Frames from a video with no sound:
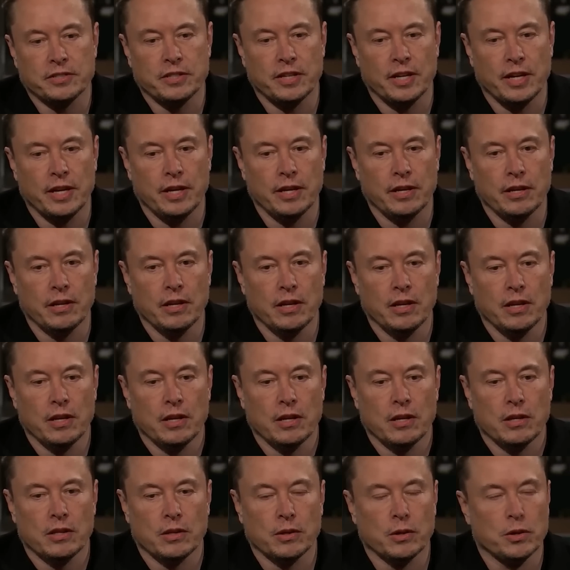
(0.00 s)
as
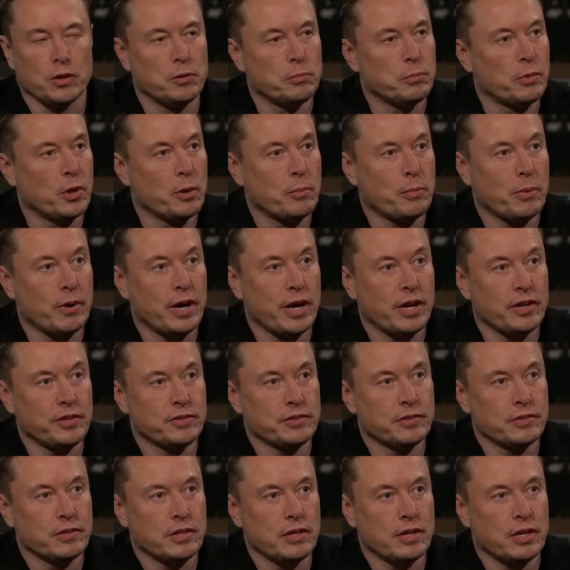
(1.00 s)
Musk acknowledged the
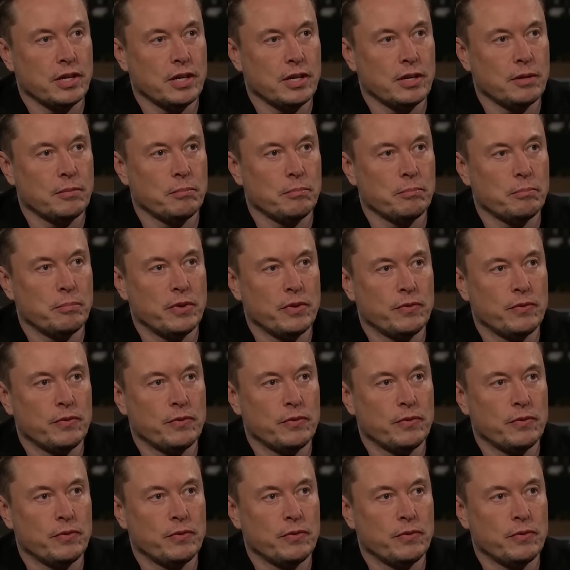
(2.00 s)
need for engineering